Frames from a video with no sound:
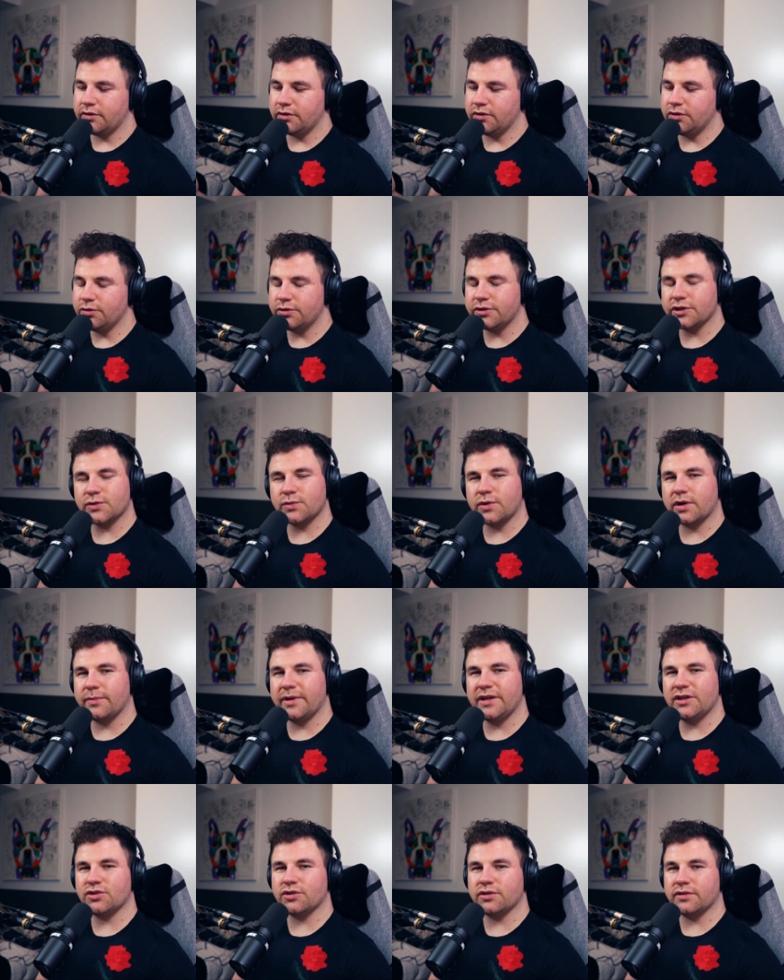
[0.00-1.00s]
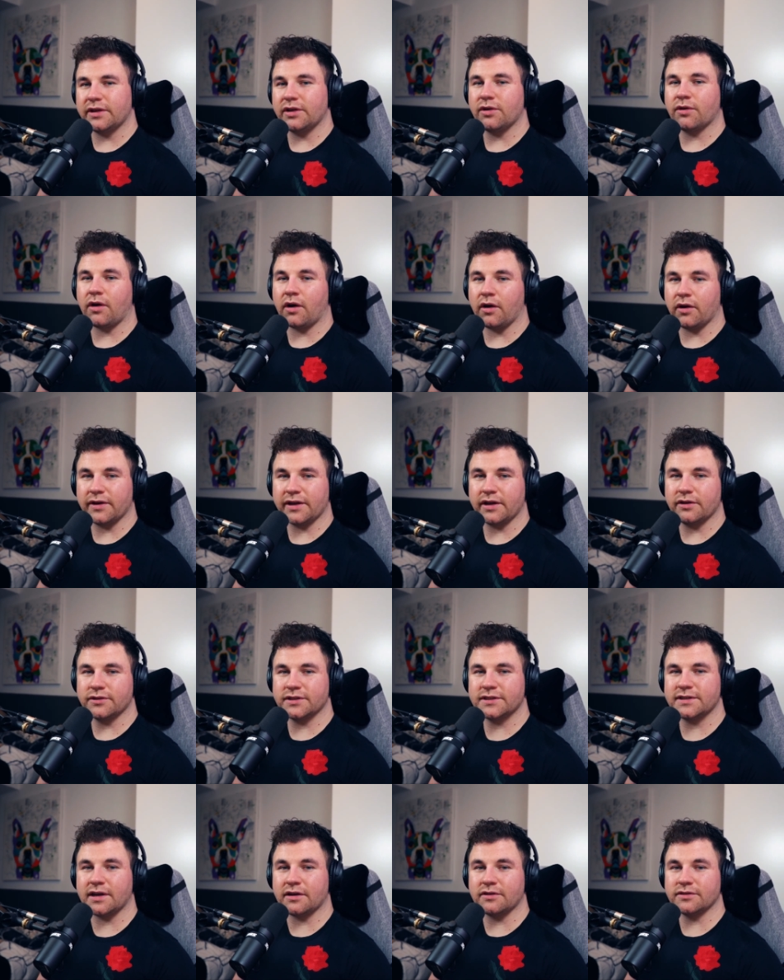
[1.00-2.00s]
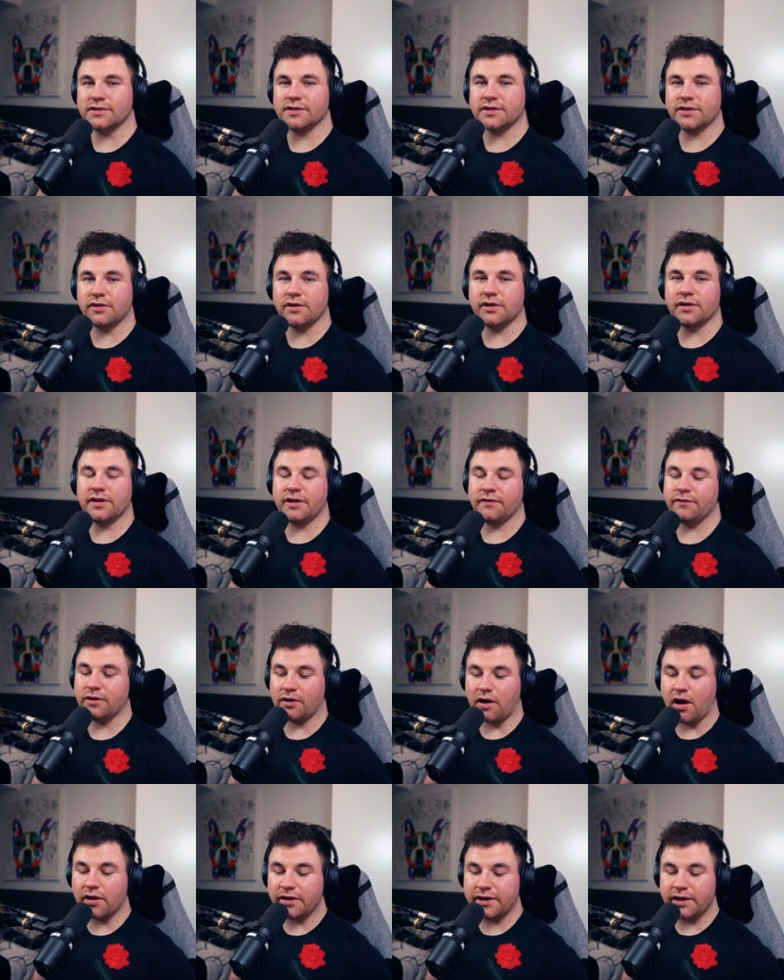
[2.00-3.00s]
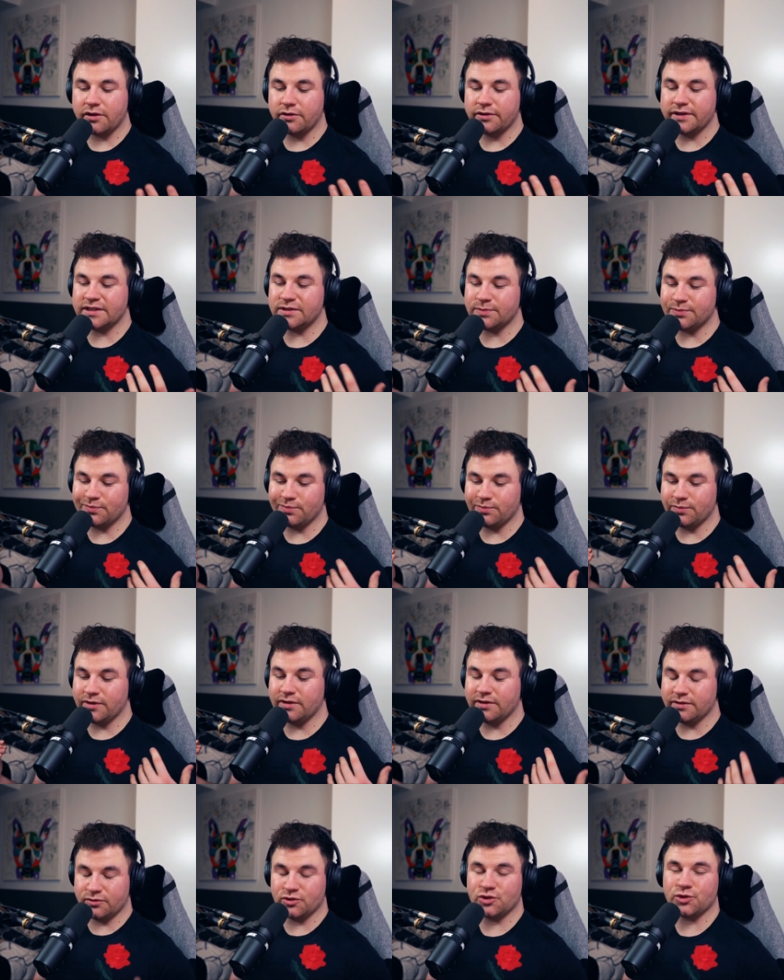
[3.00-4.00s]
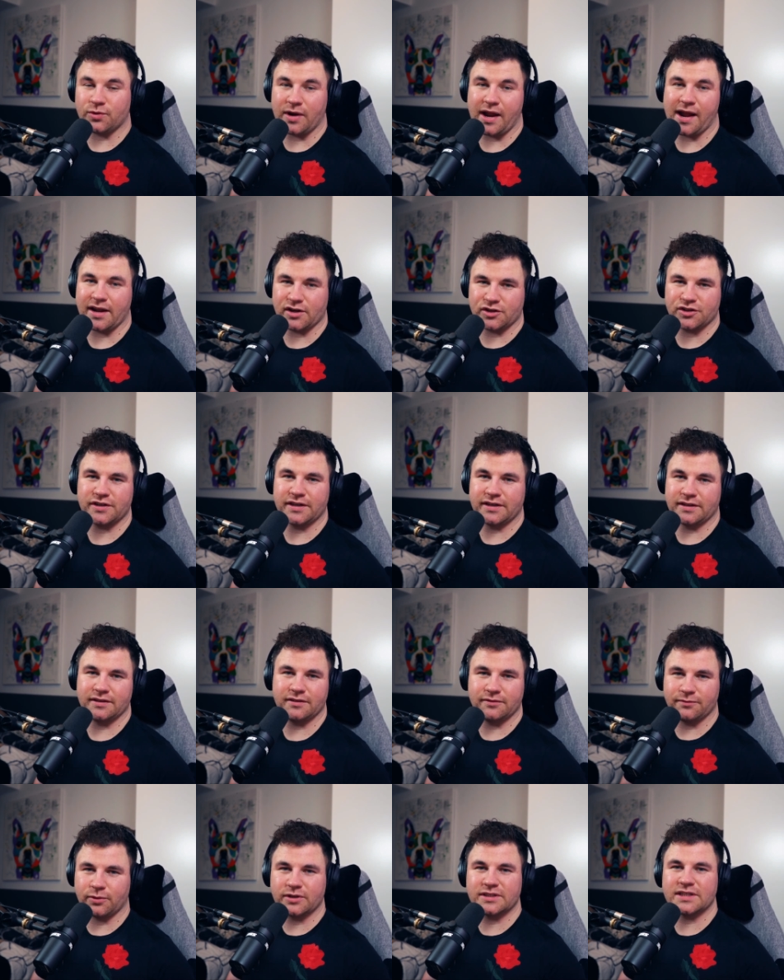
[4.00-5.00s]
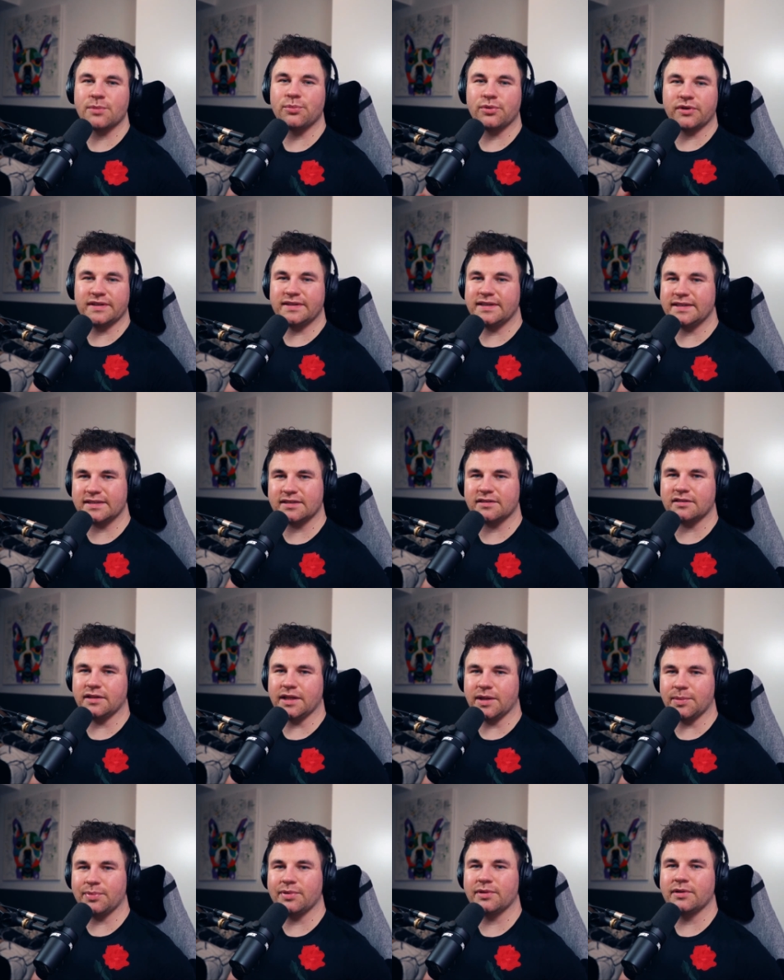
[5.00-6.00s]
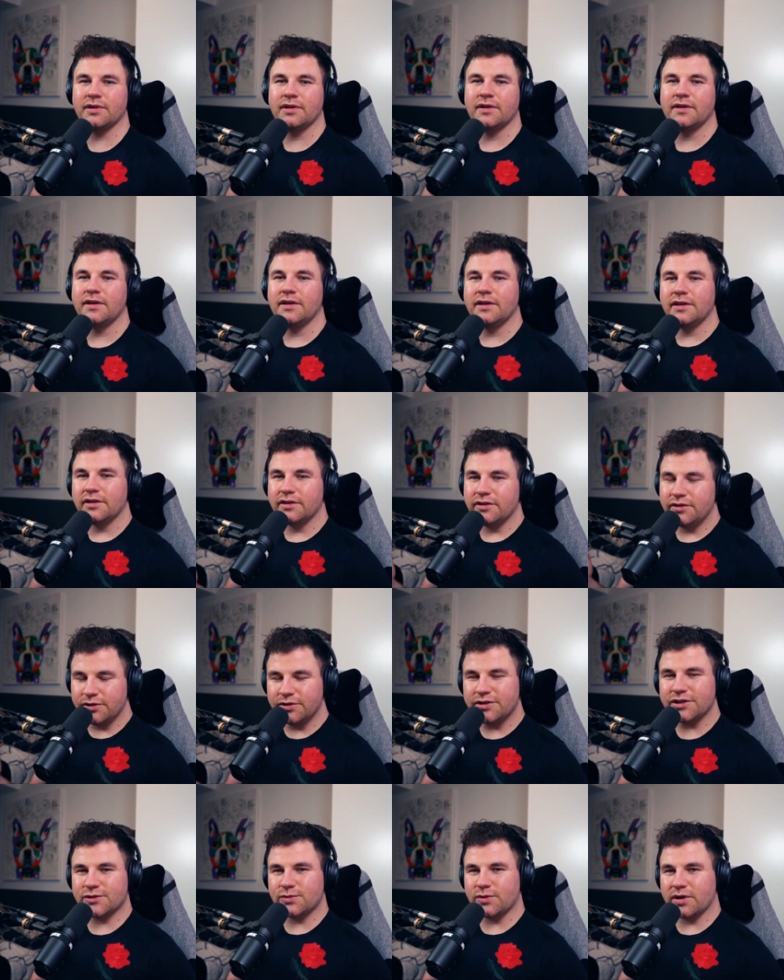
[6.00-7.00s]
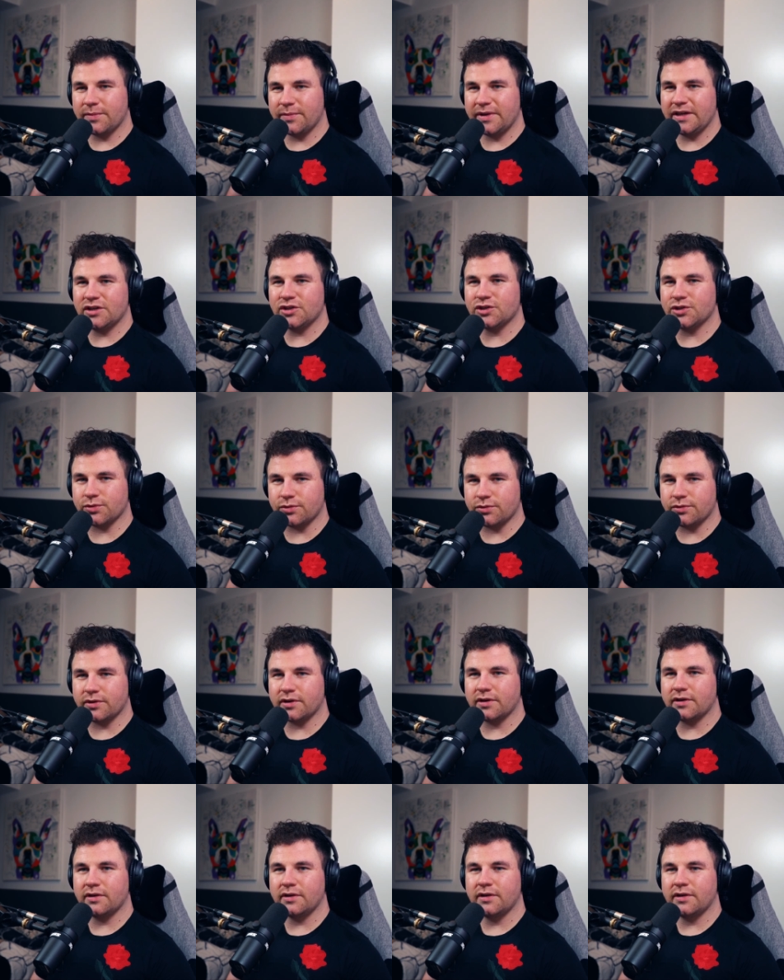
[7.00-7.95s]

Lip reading: you just want to make sure that your audio sounds good. If your audio is trash, and for example in this clip, you just want to make sure